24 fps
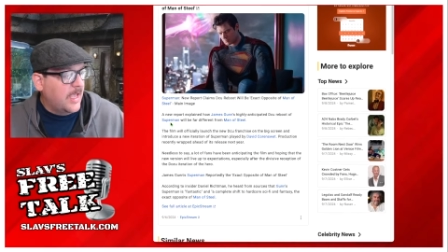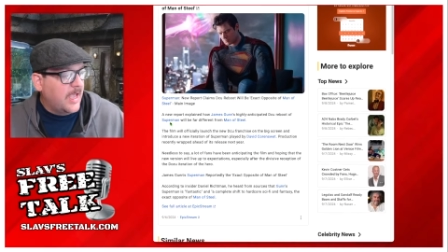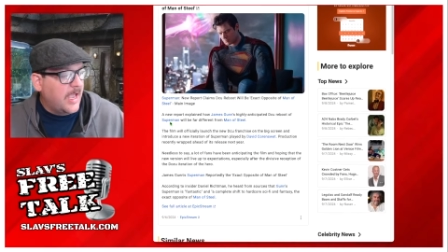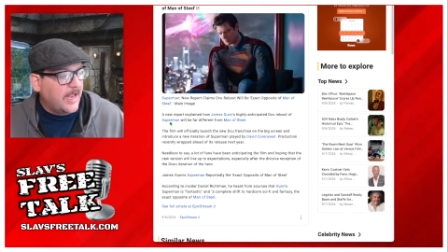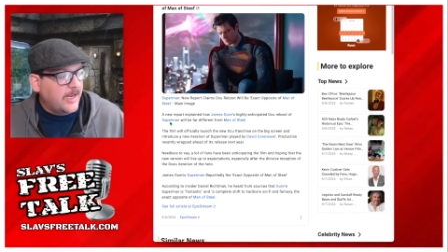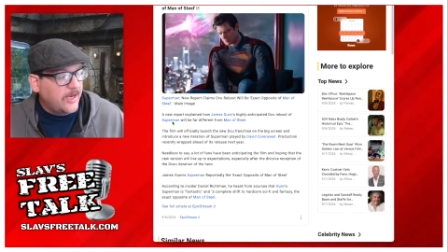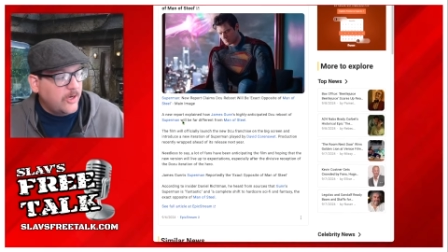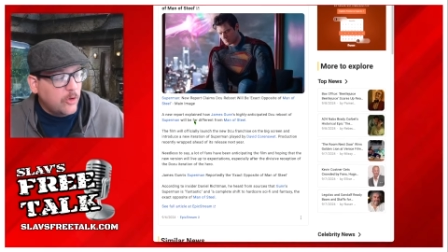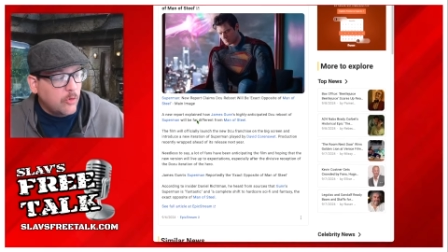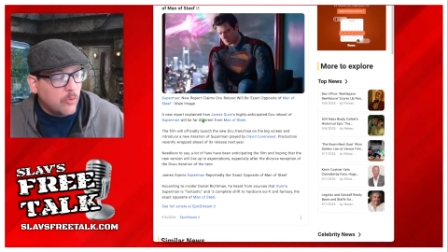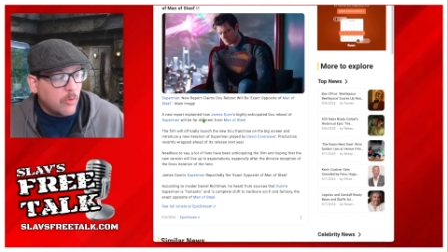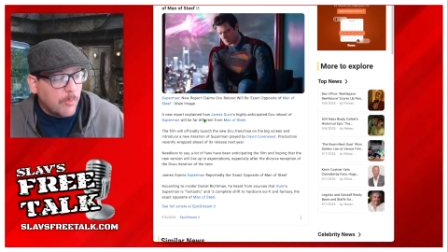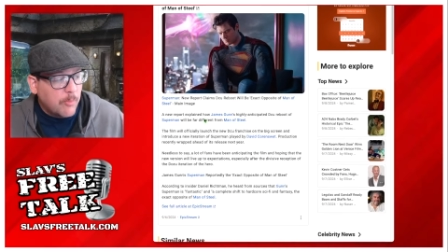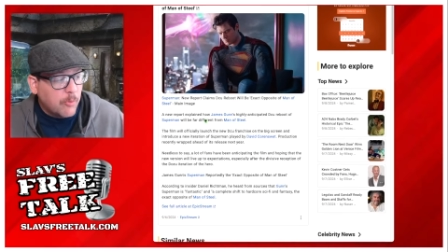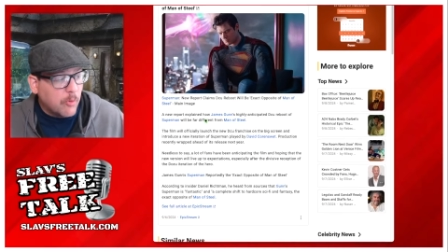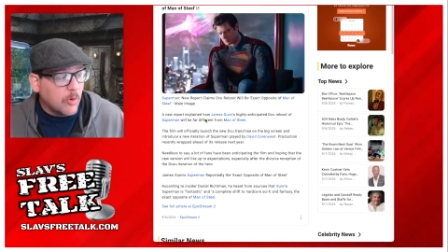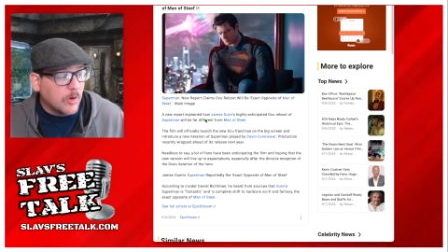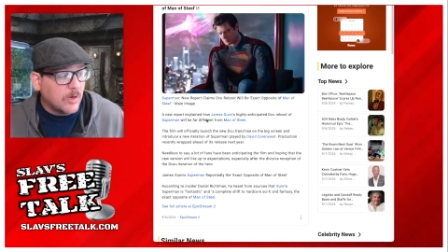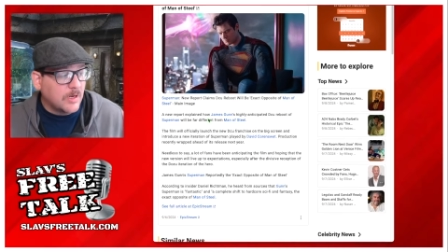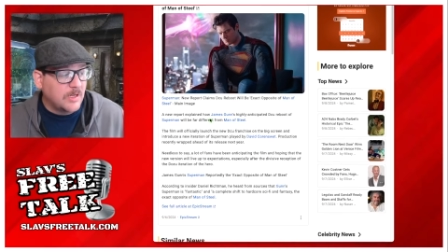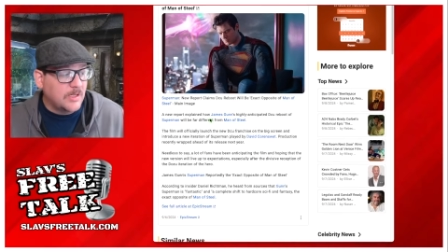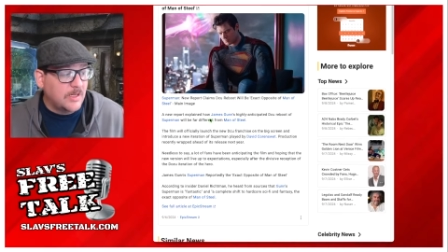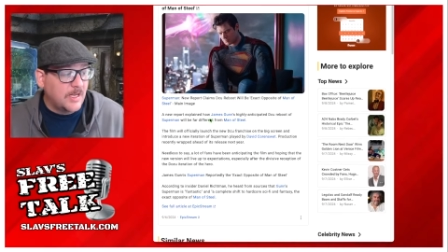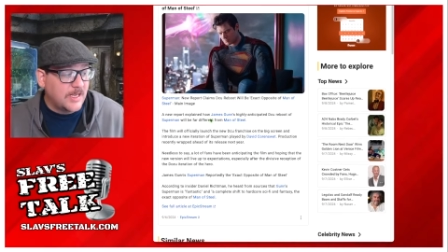A new
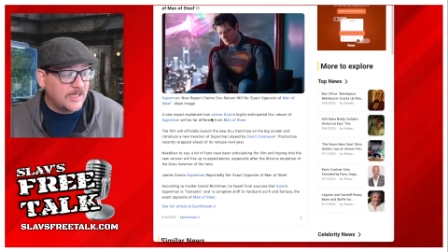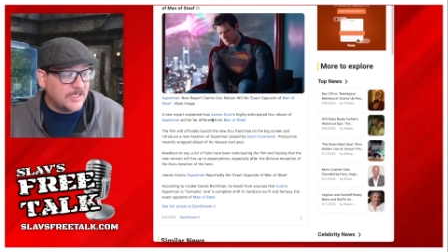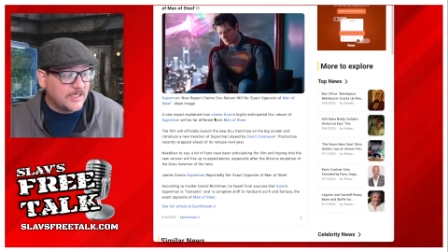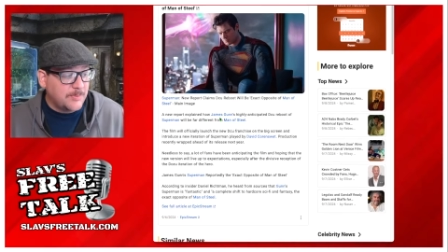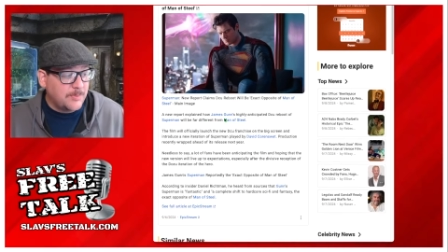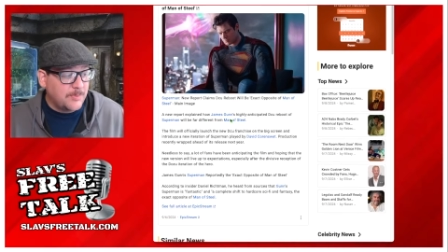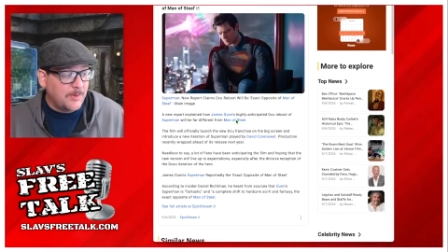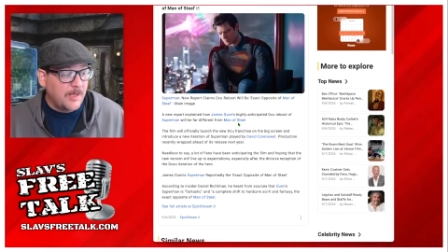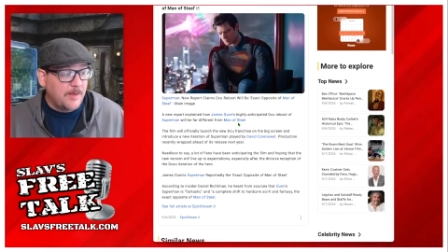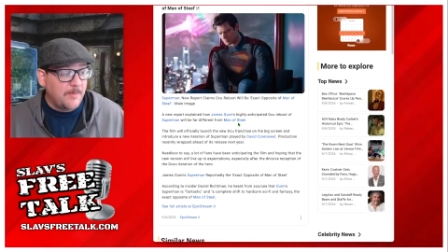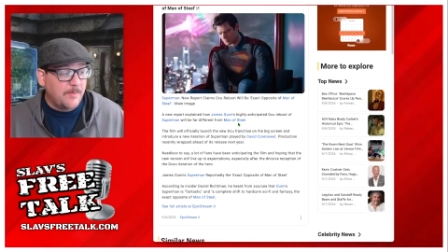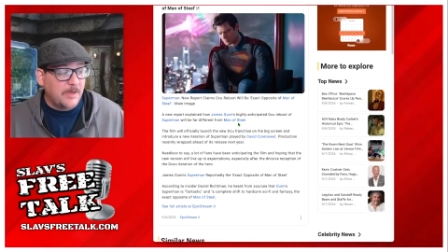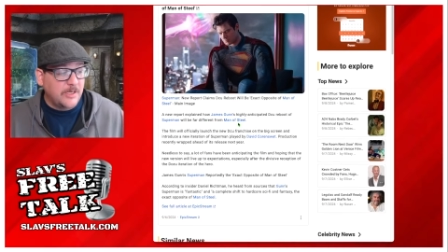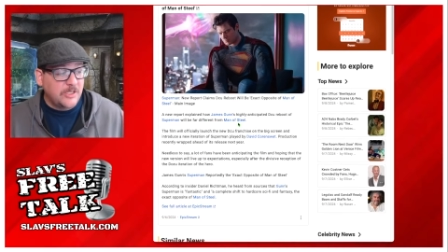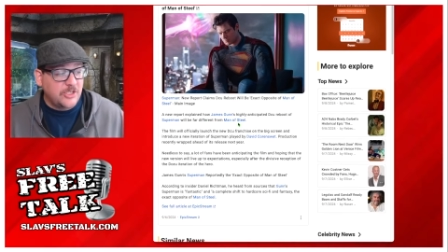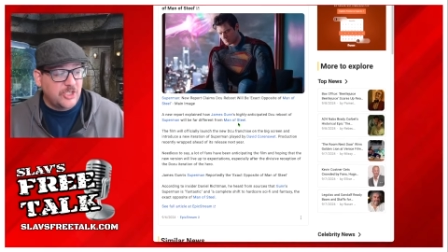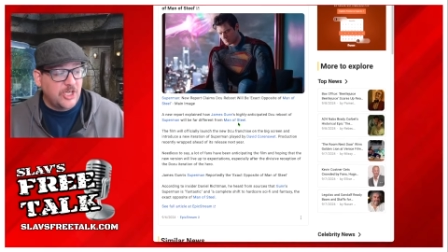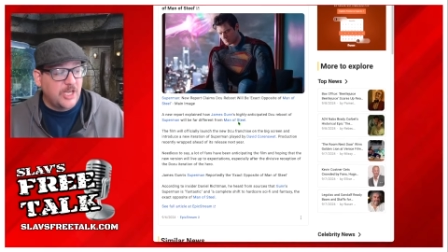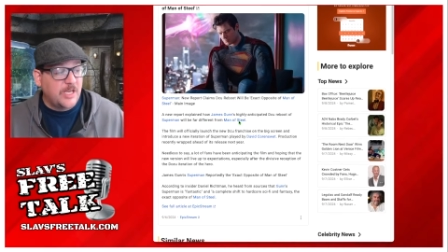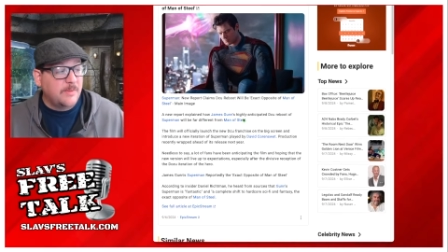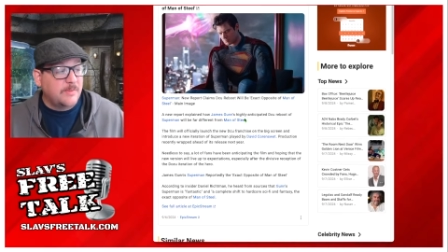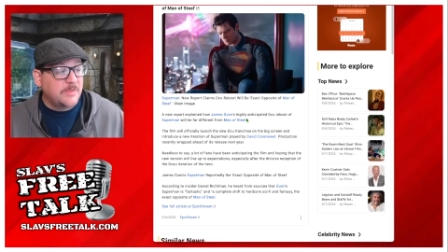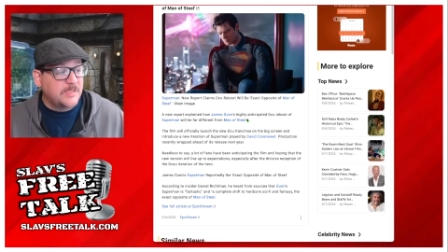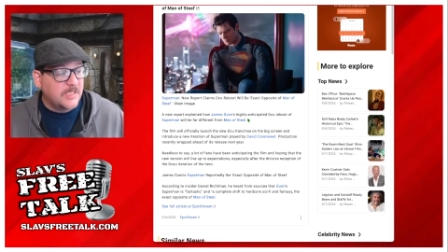report explained by
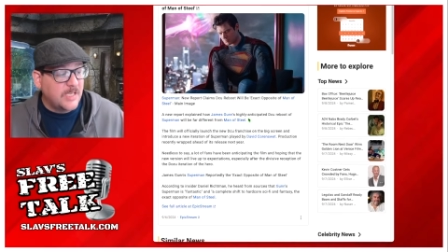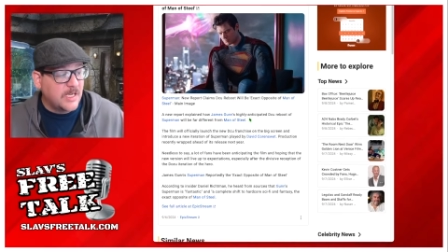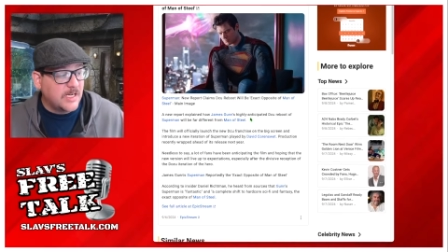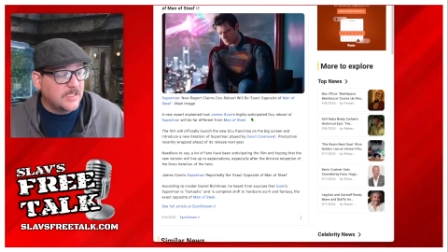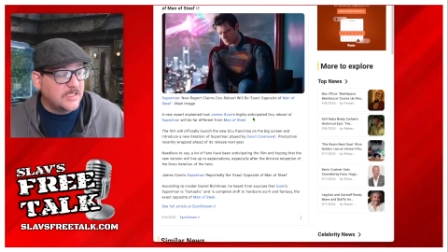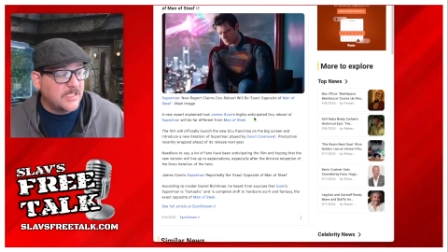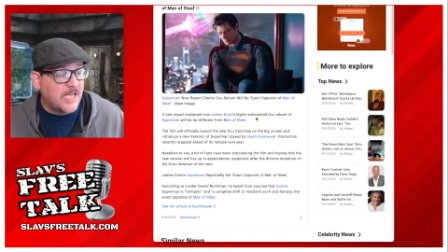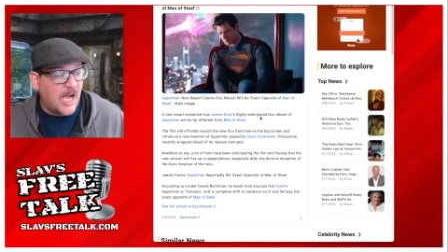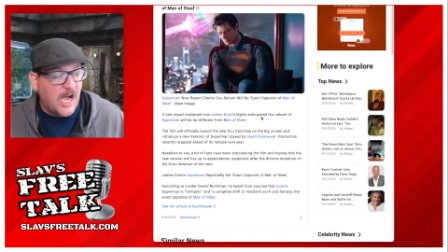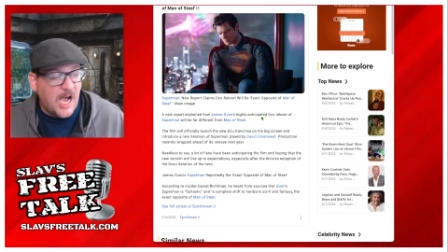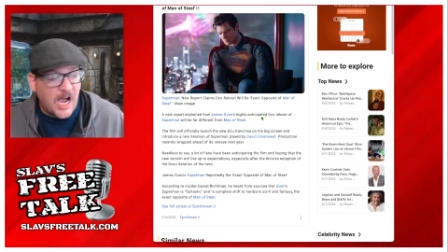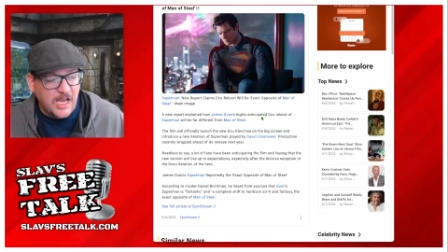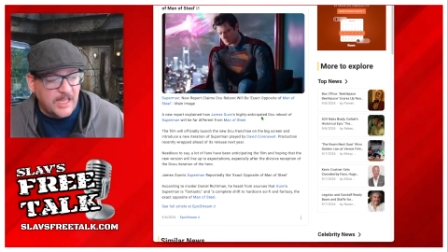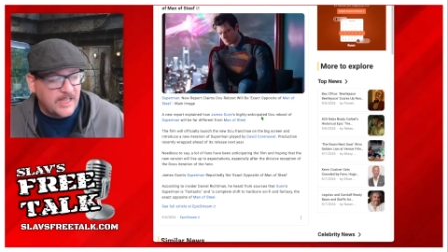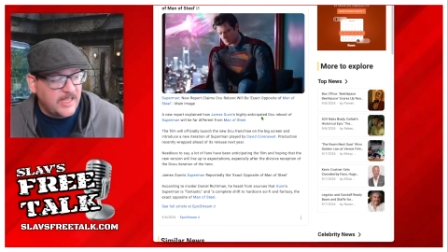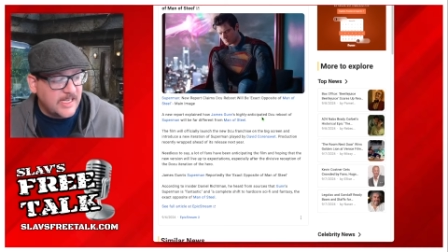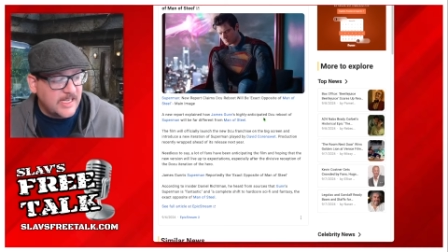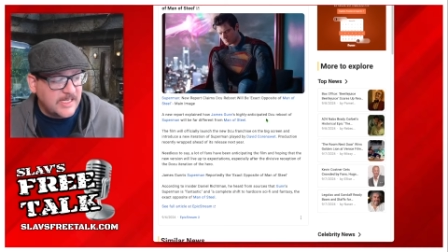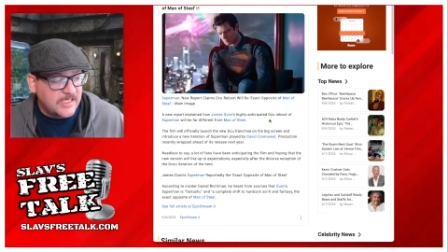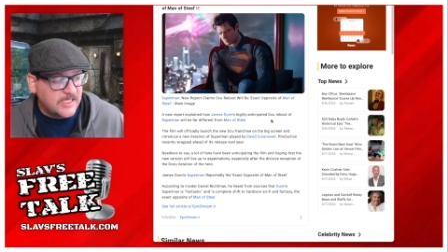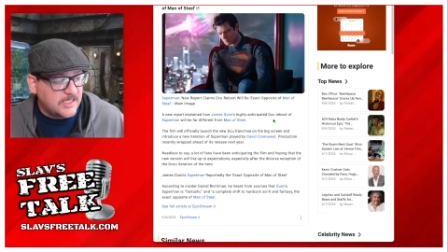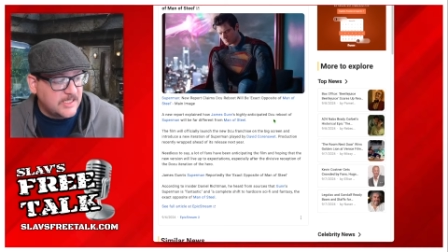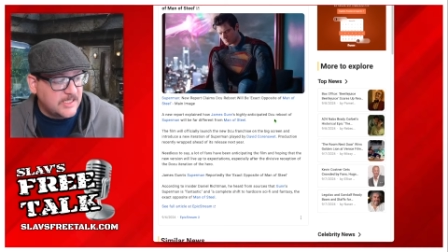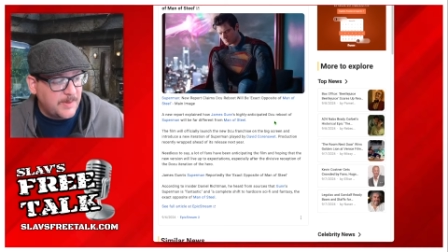James Gunn's highly
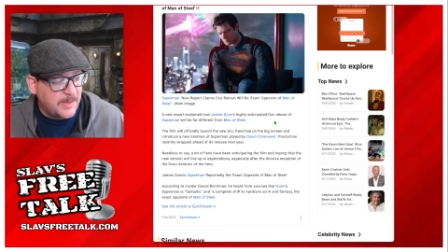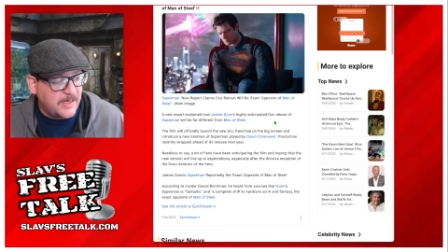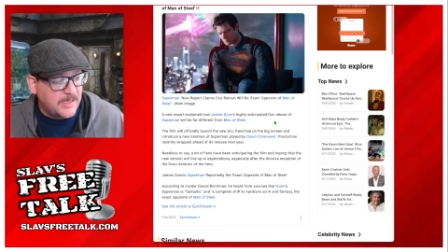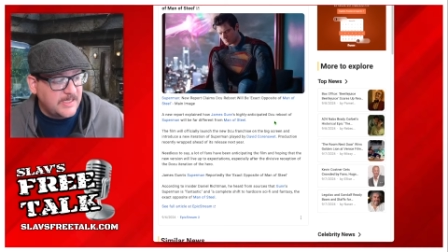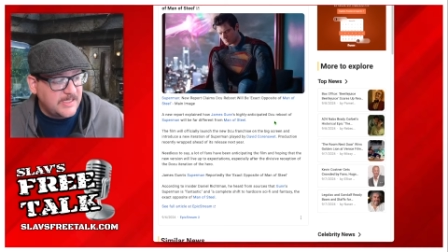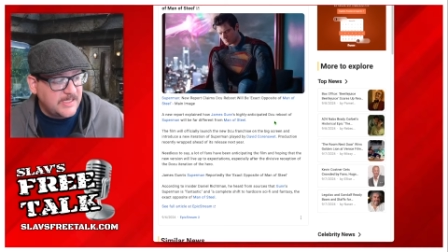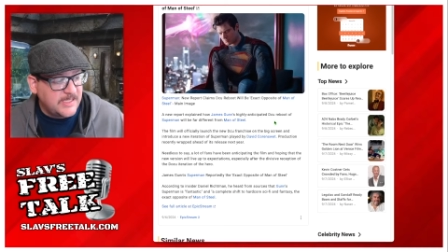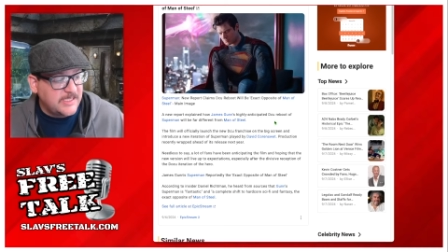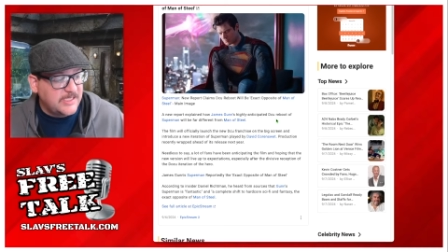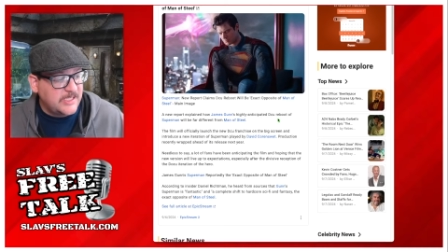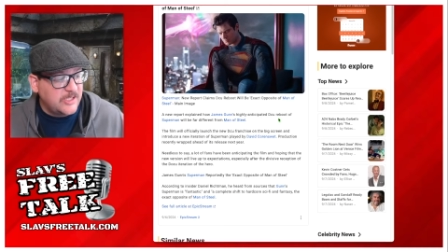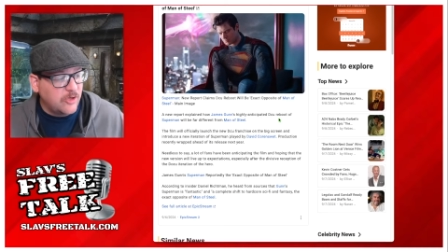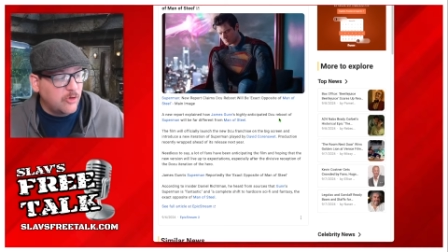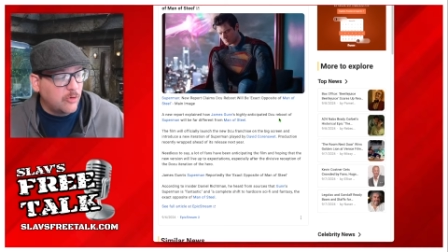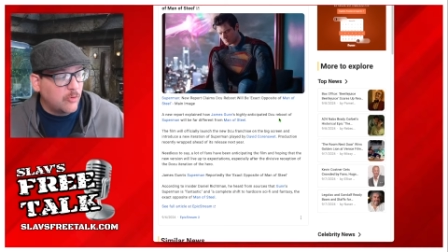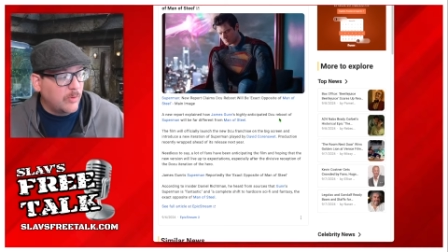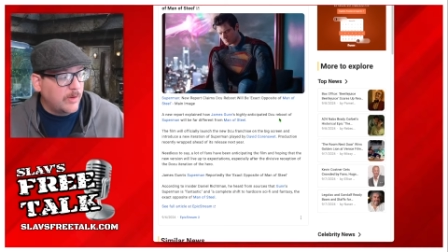anticipated DCU